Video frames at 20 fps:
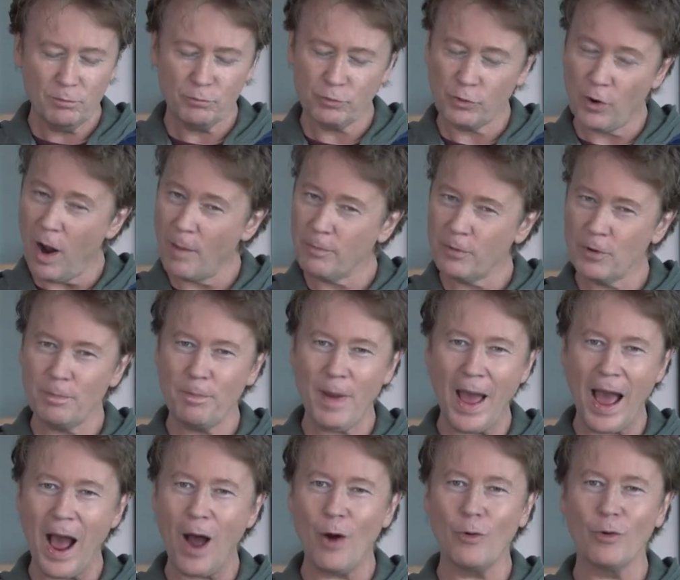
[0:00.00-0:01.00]
proper
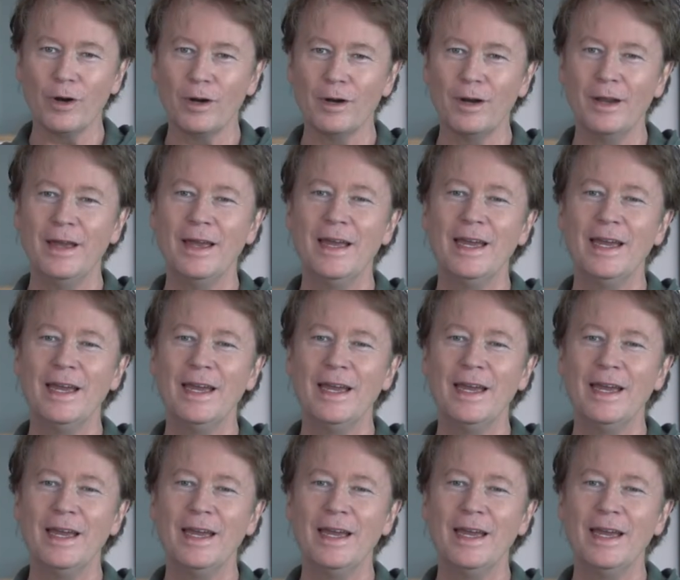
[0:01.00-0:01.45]
power,